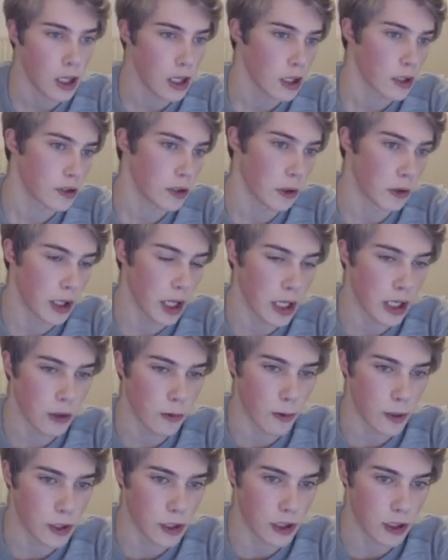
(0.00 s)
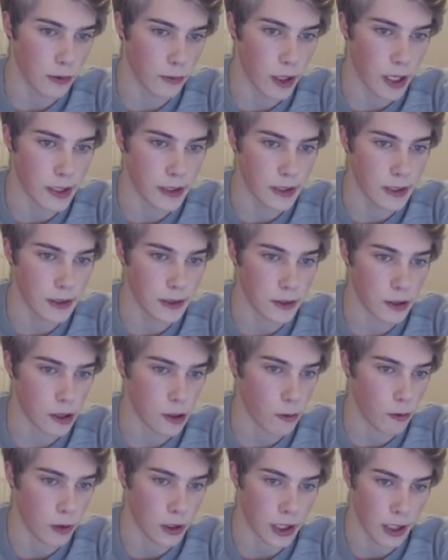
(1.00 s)
So then the question arises,
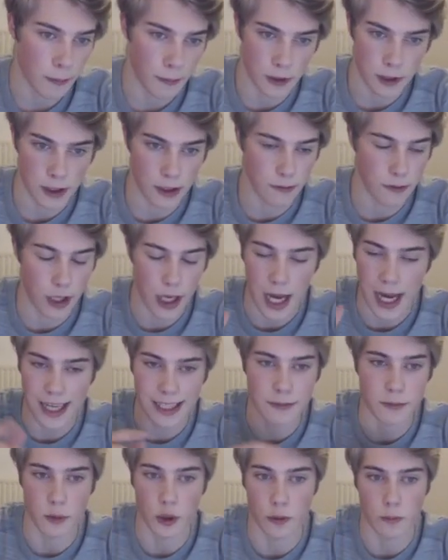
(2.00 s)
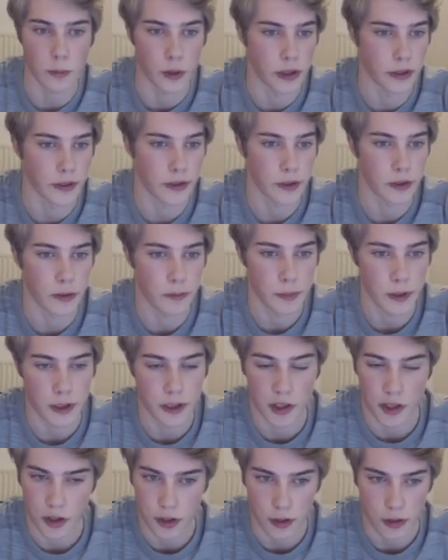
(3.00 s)
what happens if you add more pawns to the
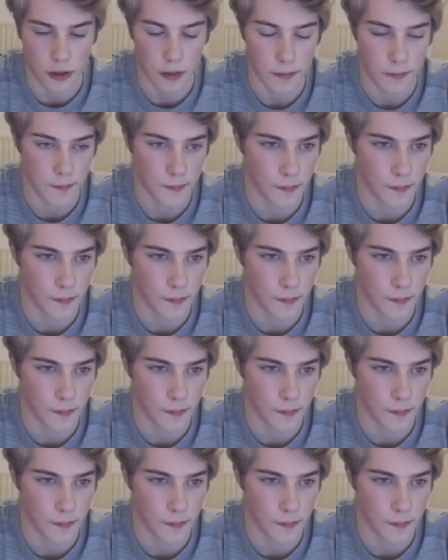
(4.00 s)
position?